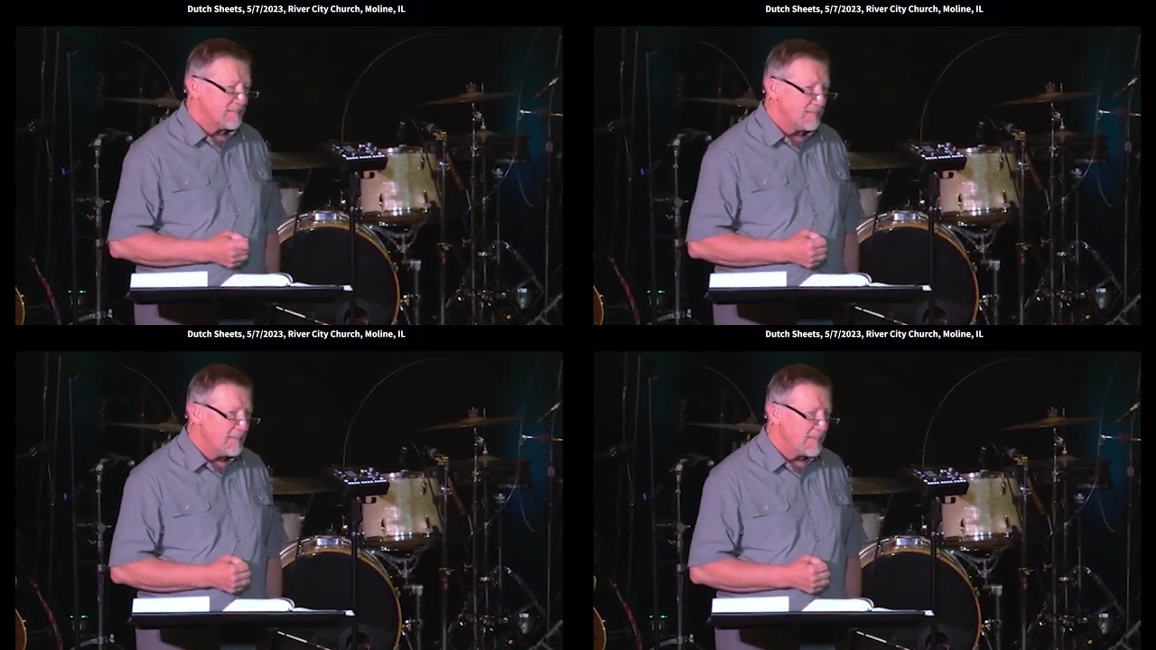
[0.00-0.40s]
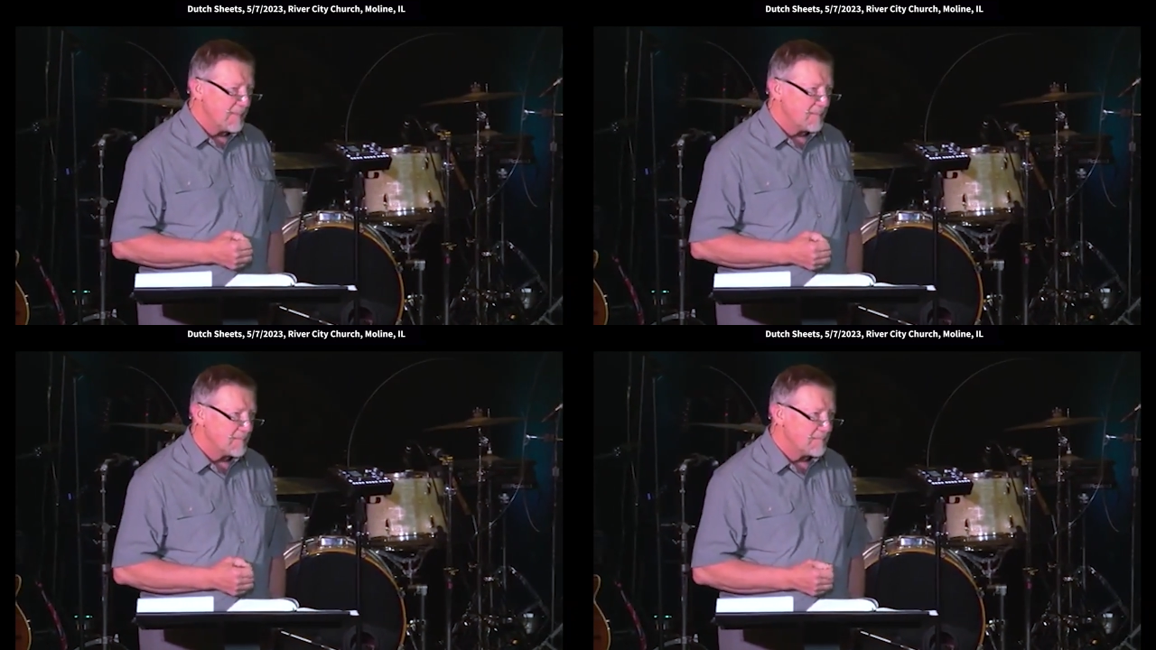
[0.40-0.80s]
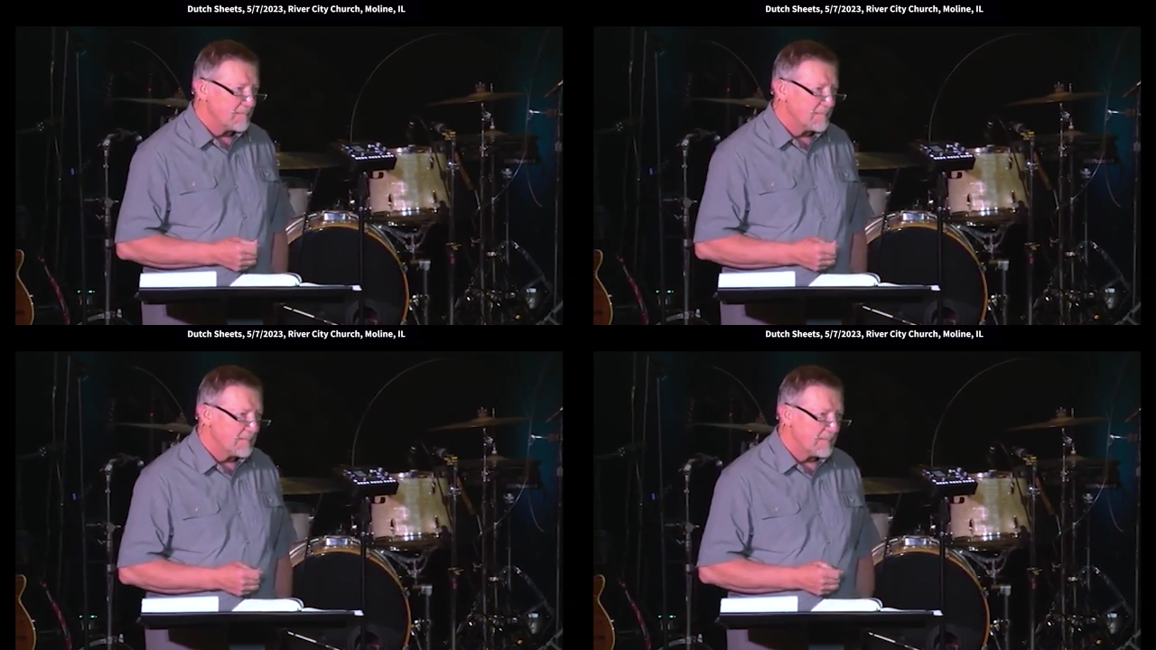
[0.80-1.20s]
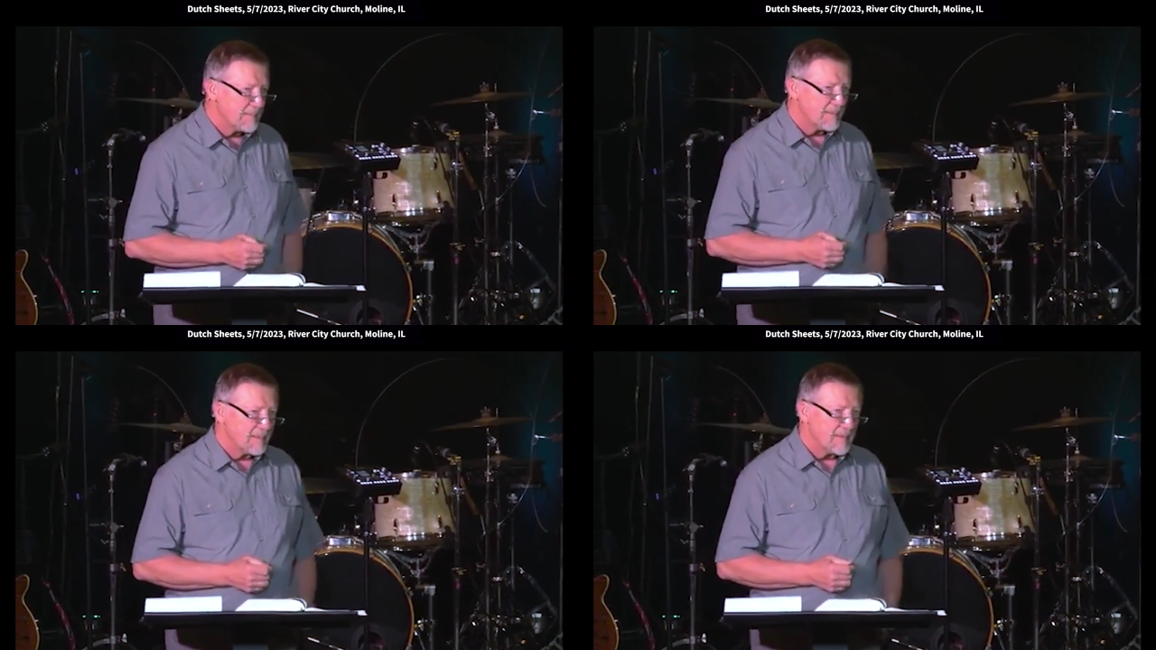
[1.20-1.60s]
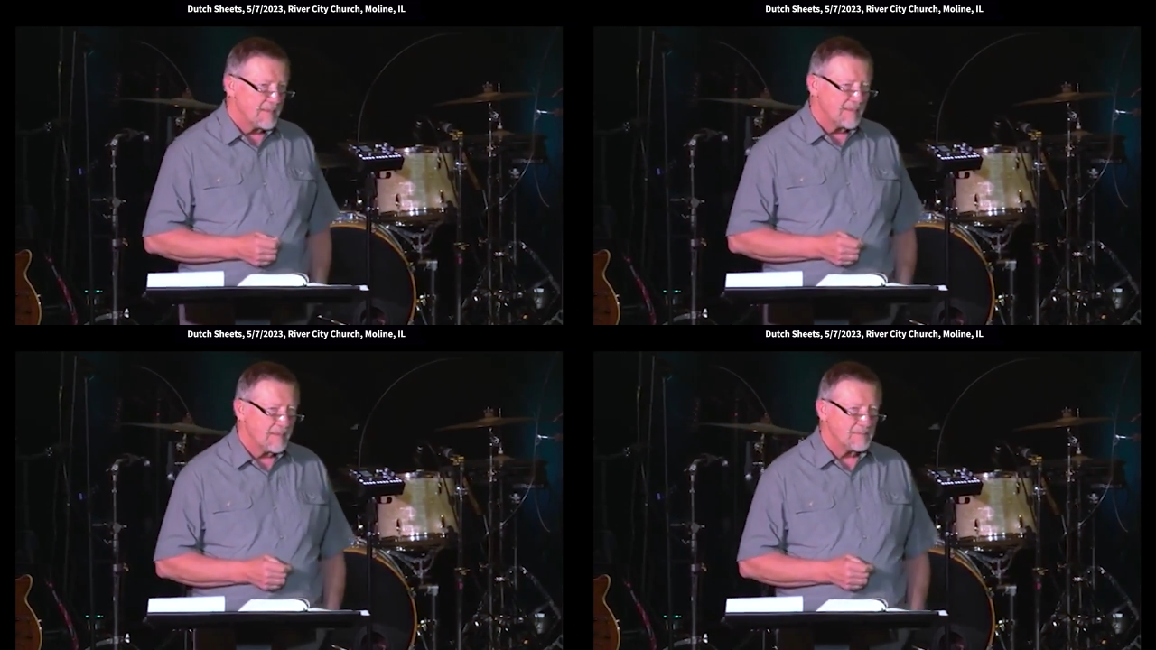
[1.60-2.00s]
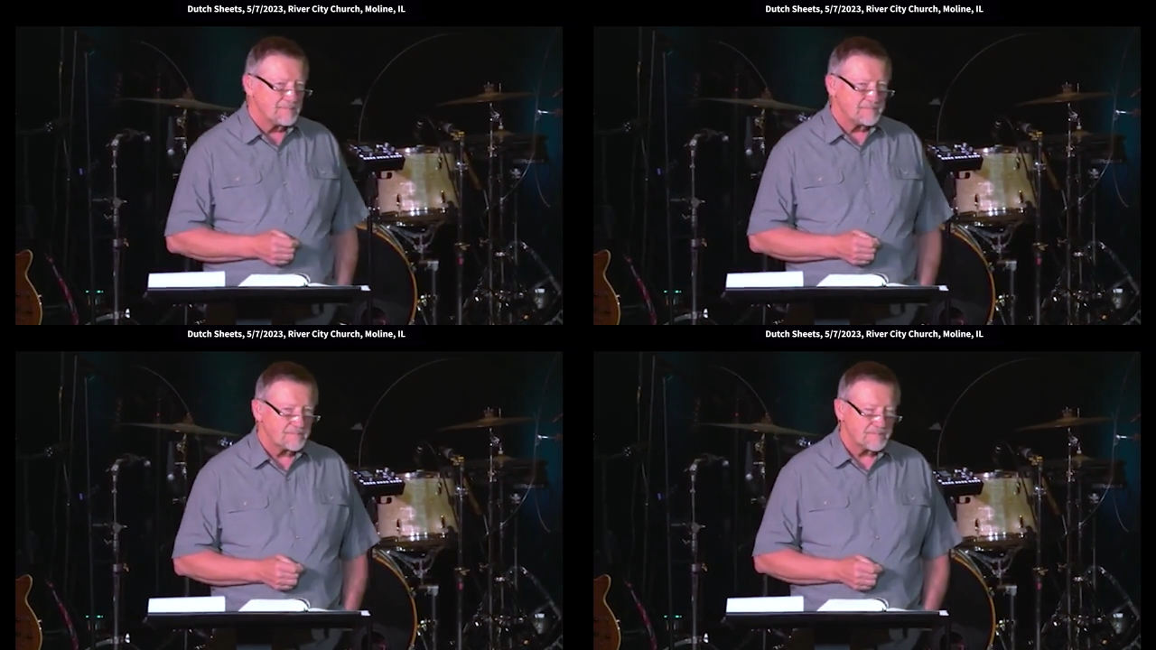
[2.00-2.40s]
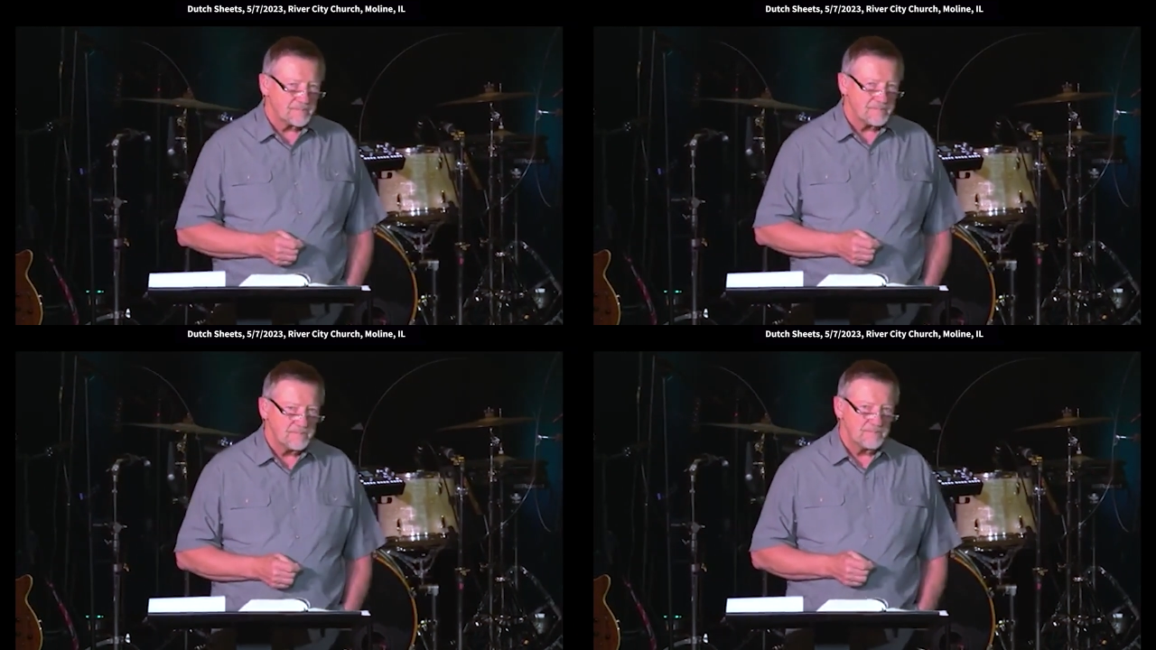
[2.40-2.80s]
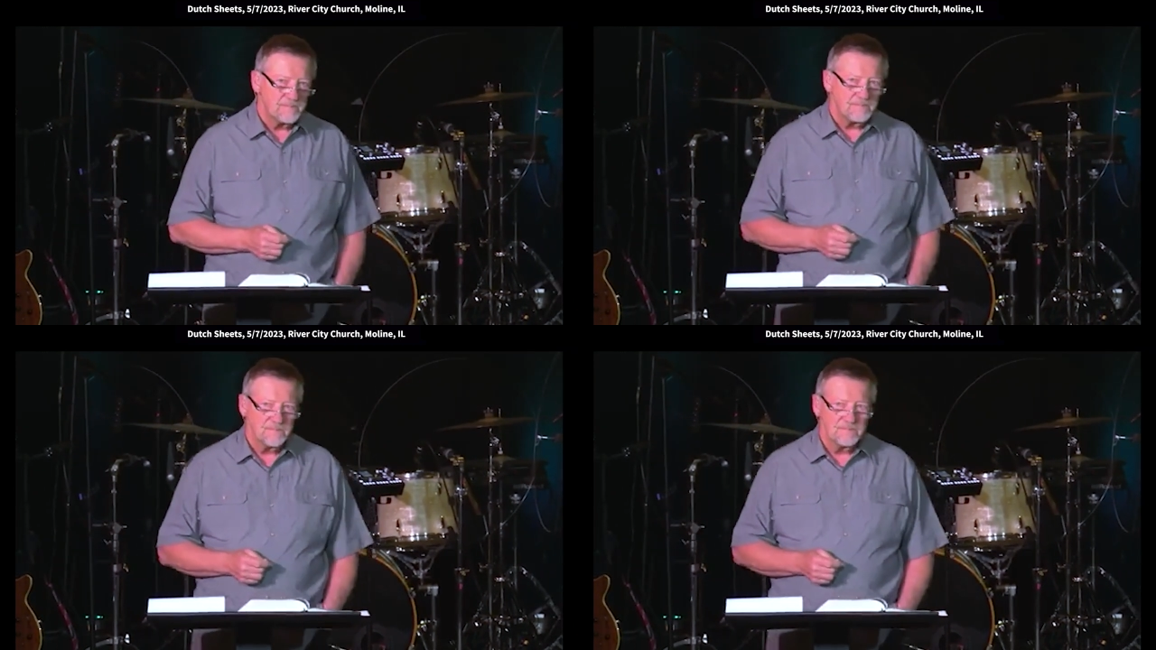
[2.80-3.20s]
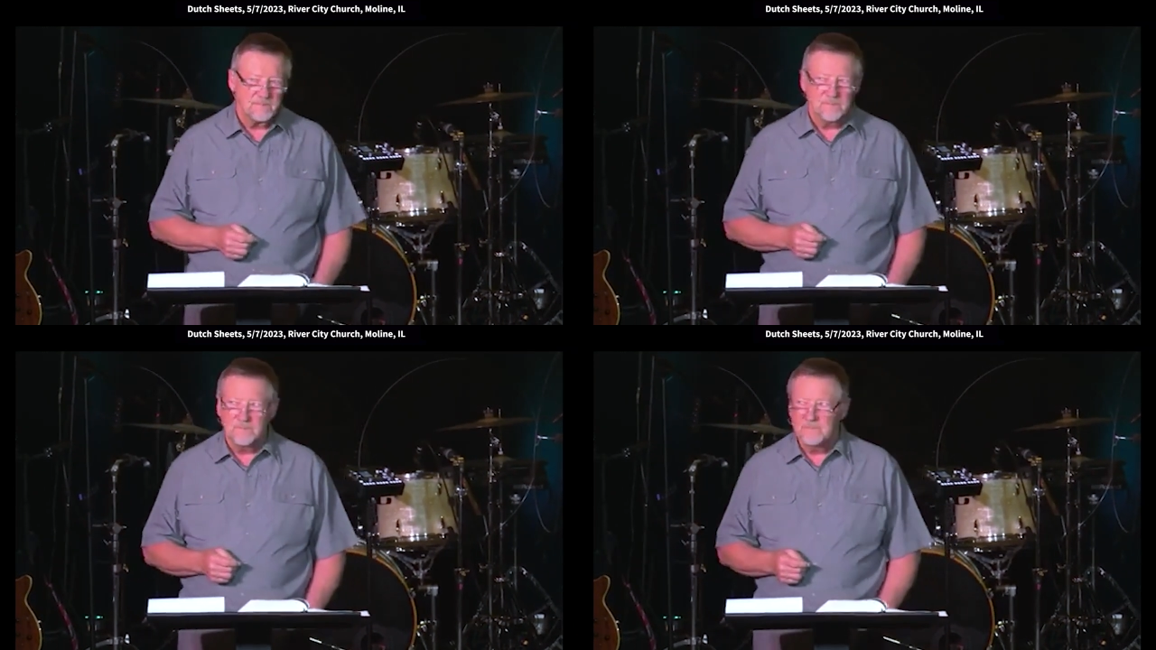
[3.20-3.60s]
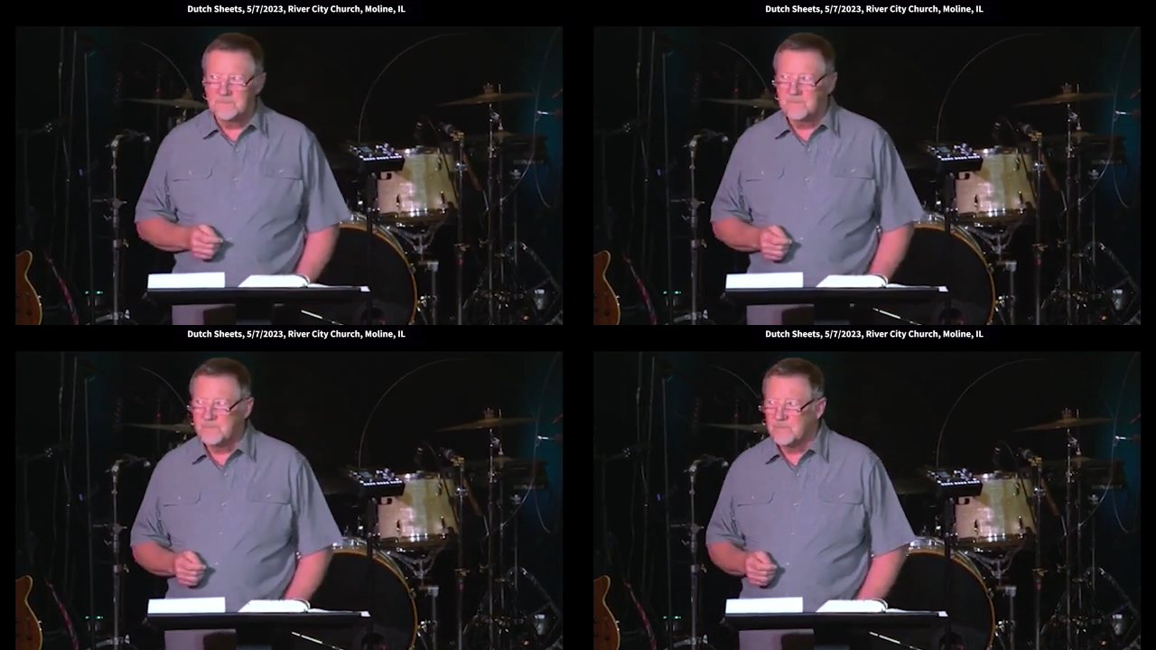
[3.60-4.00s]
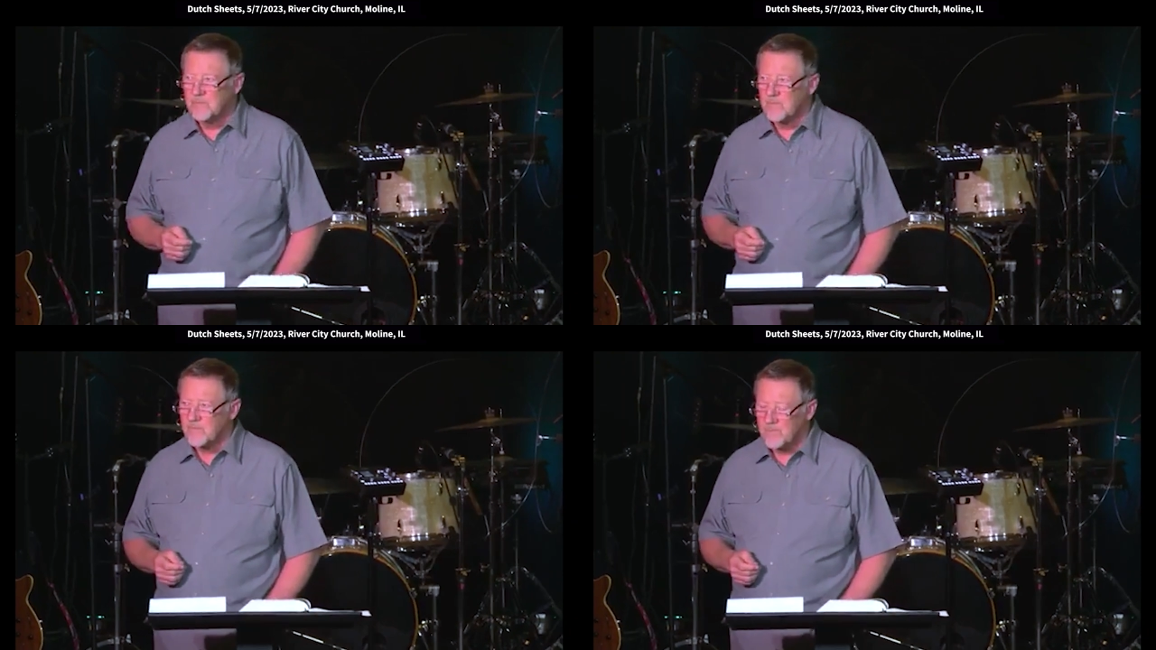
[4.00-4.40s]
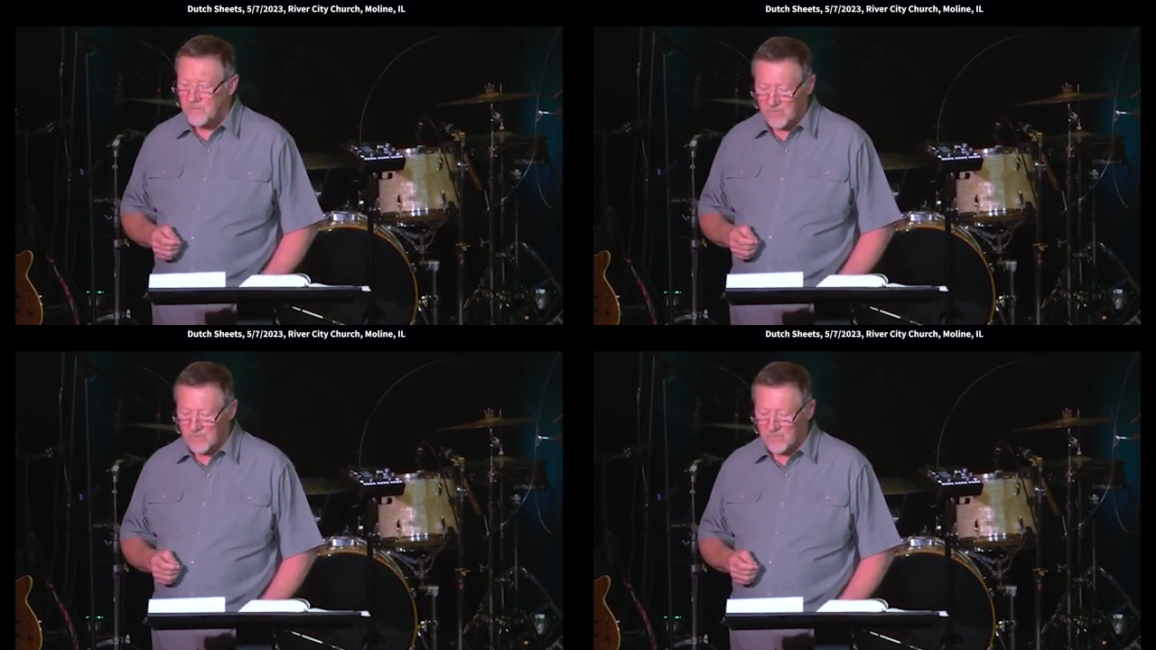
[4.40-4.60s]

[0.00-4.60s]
No one is speaking in this clip.